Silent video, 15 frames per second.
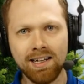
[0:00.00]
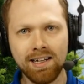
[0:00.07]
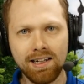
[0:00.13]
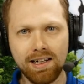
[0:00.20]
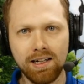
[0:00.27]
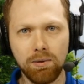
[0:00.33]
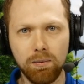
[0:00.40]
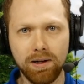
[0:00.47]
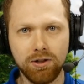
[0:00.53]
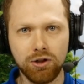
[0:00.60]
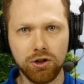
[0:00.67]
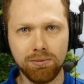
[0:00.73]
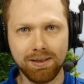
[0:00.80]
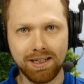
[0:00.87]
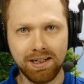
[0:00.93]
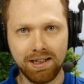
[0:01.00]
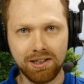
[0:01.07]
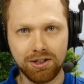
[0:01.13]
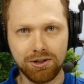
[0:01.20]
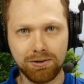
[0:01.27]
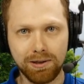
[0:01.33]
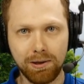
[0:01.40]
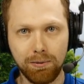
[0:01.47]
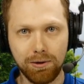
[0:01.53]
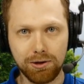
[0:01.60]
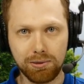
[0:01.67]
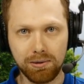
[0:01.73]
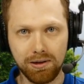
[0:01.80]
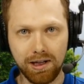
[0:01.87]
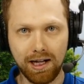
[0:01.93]
in which human history
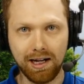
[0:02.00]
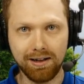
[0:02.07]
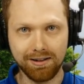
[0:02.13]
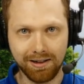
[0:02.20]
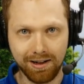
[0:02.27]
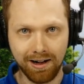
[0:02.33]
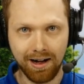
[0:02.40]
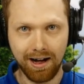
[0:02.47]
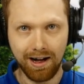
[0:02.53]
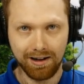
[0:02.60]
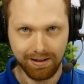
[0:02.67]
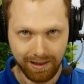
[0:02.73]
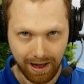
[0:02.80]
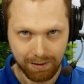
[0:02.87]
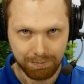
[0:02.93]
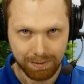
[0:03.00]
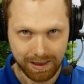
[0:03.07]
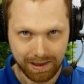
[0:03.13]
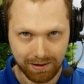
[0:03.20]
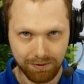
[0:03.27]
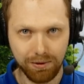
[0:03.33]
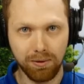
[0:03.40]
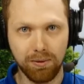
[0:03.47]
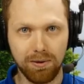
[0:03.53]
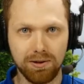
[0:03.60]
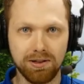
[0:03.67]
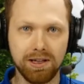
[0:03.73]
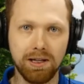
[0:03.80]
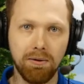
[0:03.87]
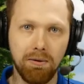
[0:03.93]
was relating to God, that being, of
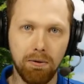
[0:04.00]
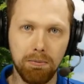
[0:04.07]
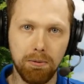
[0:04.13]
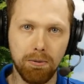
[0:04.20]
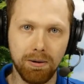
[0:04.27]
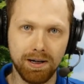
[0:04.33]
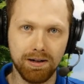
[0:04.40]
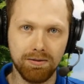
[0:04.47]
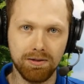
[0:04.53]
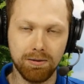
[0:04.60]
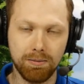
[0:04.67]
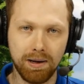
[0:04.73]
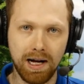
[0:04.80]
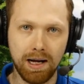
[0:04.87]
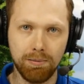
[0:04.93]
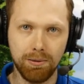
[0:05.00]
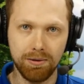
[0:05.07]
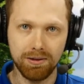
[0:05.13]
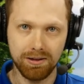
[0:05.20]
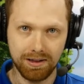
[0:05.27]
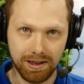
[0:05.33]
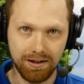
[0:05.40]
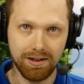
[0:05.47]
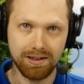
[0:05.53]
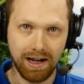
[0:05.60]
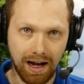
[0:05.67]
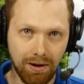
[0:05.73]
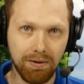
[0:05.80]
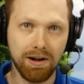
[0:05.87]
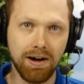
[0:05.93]
course, the whole point of the Bible, to tell us
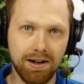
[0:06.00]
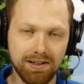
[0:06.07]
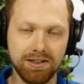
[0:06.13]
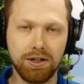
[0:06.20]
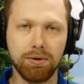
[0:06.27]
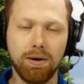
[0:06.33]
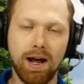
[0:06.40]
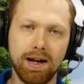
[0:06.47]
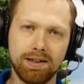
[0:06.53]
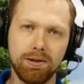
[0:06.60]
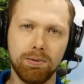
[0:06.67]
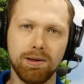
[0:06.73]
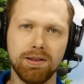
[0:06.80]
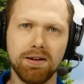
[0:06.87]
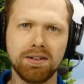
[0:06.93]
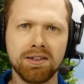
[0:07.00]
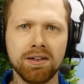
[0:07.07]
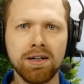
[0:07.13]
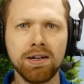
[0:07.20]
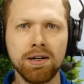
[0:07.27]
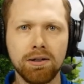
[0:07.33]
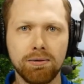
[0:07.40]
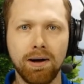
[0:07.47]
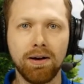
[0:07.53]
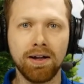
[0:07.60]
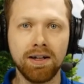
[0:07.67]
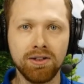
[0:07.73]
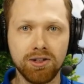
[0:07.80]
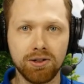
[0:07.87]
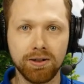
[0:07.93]
how God's interacted with us throughout
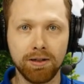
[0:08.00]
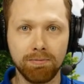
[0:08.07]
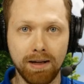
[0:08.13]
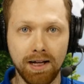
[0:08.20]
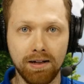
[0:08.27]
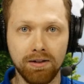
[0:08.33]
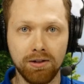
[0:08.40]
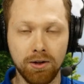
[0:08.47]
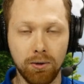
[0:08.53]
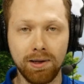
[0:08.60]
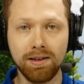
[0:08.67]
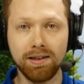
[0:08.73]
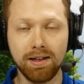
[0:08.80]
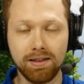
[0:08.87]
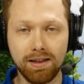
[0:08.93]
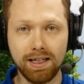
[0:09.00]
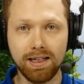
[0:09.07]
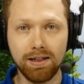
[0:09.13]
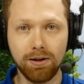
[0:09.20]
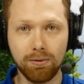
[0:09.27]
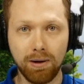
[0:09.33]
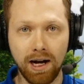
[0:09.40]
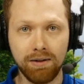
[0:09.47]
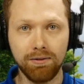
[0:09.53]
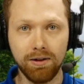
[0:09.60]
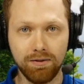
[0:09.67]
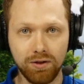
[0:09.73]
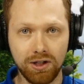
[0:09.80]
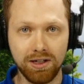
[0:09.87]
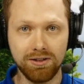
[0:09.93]
history. And noting that the arrival
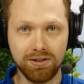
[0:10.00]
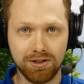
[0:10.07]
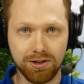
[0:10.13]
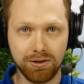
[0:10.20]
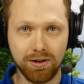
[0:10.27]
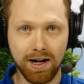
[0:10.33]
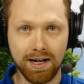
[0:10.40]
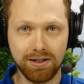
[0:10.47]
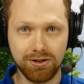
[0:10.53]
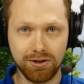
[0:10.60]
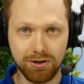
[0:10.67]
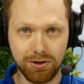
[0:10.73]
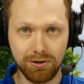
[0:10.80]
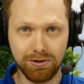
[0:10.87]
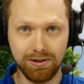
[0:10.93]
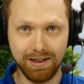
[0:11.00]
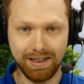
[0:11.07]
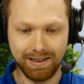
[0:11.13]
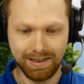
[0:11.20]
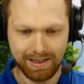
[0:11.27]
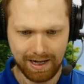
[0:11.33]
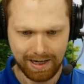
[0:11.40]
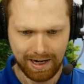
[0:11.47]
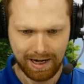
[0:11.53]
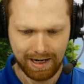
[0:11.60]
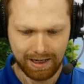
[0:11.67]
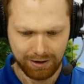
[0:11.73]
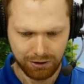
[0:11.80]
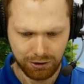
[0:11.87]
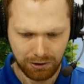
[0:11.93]
of Jesus Christ certainly set
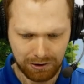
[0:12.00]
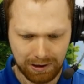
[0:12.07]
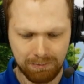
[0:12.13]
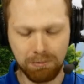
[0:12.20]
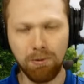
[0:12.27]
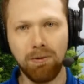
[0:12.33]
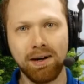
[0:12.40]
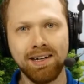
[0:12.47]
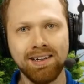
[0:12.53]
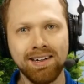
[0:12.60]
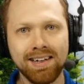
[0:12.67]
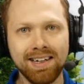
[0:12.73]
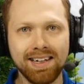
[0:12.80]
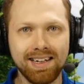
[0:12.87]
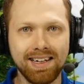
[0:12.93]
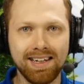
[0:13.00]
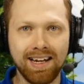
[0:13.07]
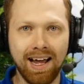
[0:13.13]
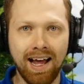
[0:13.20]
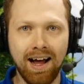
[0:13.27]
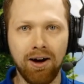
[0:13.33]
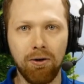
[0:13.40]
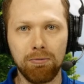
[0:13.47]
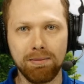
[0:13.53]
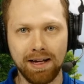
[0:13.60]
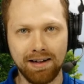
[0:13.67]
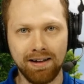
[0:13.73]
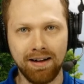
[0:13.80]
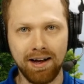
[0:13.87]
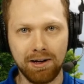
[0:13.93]
a turning point in how
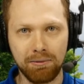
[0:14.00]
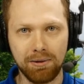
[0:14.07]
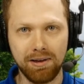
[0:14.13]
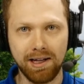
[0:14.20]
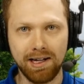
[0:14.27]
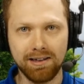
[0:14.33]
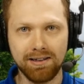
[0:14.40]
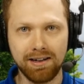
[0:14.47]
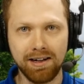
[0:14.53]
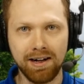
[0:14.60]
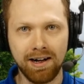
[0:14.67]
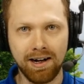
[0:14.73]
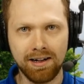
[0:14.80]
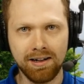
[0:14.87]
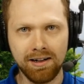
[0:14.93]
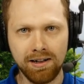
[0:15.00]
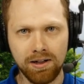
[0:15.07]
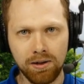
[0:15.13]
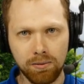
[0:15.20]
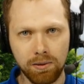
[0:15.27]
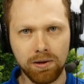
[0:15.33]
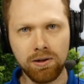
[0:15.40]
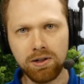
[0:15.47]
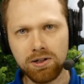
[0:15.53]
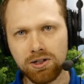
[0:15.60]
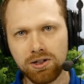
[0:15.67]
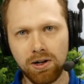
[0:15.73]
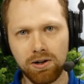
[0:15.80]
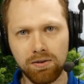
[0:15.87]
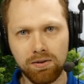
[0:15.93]
mankind related to God, we're going to
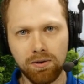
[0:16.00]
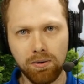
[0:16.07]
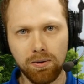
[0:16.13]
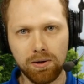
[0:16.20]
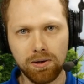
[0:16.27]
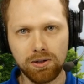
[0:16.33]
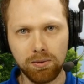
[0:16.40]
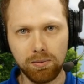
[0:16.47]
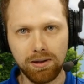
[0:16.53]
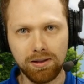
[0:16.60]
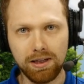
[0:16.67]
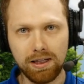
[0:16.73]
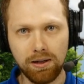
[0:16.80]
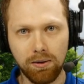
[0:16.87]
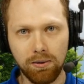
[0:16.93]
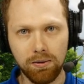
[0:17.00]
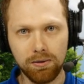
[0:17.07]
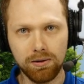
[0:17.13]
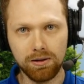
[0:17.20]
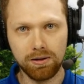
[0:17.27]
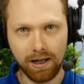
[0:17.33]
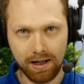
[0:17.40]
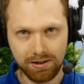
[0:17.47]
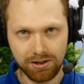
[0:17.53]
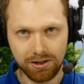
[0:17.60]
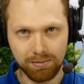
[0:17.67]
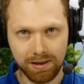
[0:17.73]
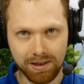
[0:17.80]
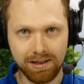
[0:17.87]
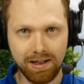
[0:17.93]
start, of course, with the Old
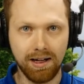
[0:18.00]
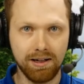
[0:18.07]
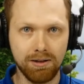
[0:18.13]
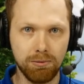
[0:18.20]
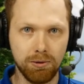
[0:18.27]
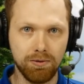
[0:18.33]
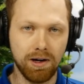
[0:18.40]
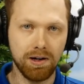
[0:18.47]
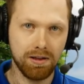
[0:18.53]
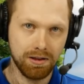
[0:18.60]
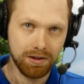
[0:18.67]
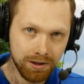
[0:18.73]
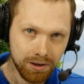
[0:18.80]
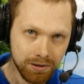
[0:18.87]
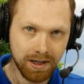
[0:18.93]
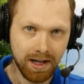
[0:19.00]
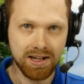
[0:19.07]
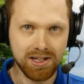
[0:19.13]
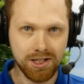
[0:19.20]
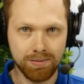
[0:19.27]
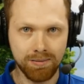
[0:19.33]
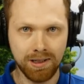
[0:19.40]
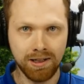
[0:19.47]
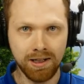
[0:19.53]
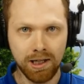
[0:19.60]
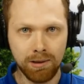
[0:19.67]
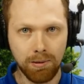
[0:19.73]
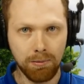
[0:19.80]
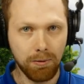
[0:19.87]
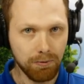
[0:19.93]
Testament and move on to the New Testament.
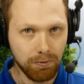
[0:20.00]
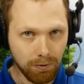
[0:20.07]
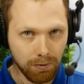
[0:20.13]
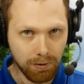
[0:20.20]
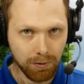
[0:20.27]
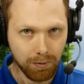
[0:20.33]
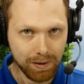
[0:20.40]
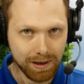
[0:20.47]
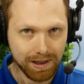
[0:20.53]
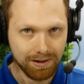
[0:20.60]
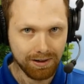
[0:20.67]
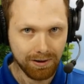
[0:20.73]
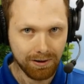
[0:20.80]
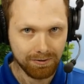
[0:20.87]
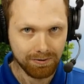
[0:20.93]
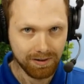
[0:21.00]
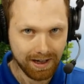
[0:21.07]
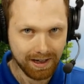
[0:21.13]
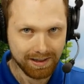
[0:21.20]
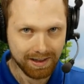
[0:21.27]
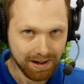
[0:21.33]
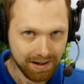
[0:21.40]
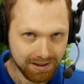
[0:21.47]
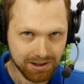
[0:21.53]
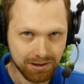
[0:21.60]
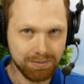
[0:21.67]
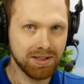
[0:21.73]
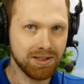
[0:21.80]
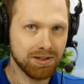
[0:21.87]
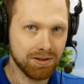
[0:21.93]
But before we clarify
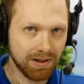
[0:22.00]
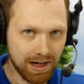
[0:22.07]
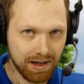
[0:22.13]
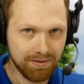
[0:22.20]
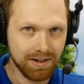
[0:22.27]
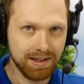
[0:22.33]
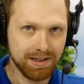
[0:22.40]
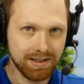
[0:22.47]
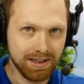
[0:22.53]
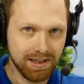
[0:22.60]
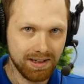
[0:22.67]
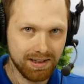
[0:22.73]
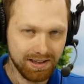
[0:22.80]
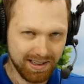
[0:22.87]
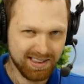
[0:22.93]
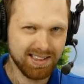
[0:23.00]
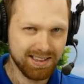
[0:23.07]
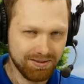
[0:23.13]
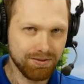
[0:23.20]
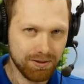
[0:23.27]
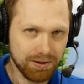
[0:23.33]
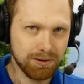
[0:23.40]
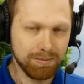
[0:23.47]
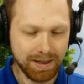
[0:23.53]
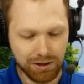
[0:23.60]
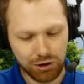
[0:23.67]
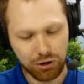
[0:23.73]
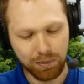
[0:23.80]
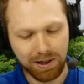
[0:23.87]
testaments or covenants, let's first make sure we